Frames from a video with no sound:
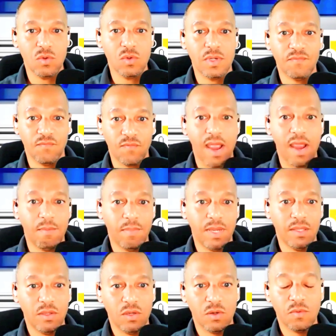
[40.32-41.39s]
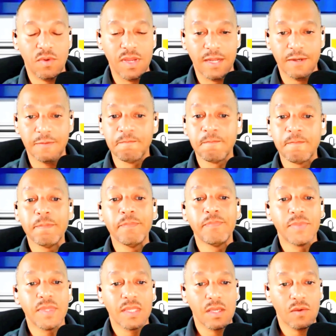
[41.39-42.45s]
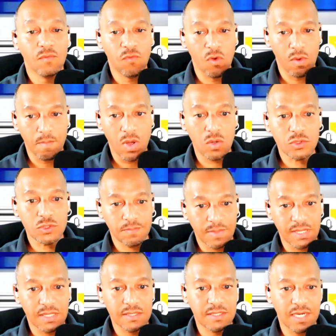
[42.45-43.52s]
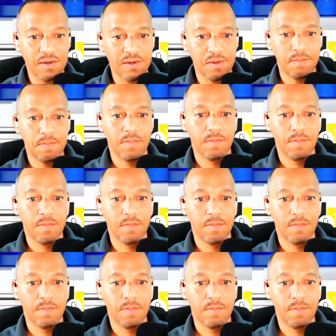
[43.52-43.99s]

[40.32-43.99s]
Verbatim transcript: environment you're in. For most military